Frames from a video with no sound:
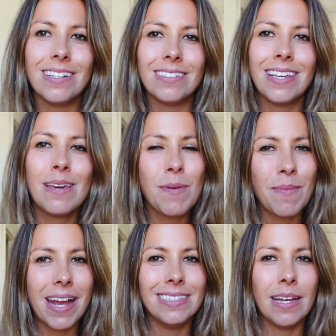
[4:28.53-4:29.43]
And keep in
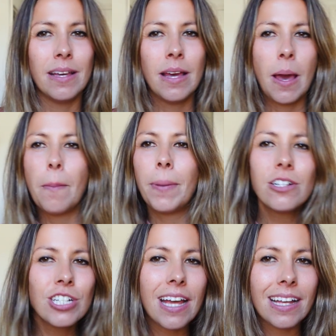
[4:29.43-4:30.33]
mind that
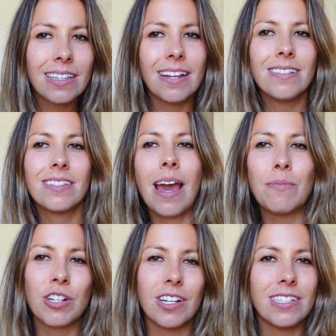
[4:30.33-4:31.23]
punchy headlines
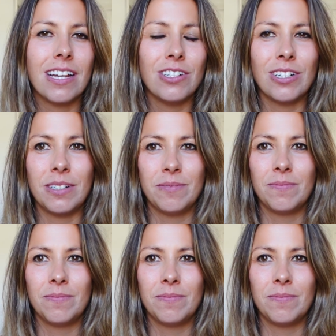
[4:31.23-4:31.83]
capture attention.